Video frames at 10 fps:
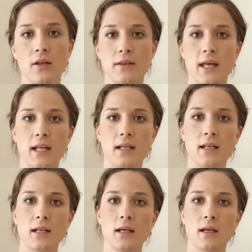
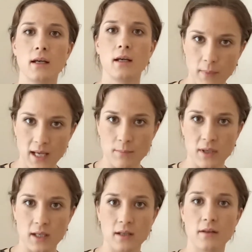then
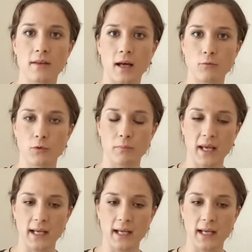maybe that would make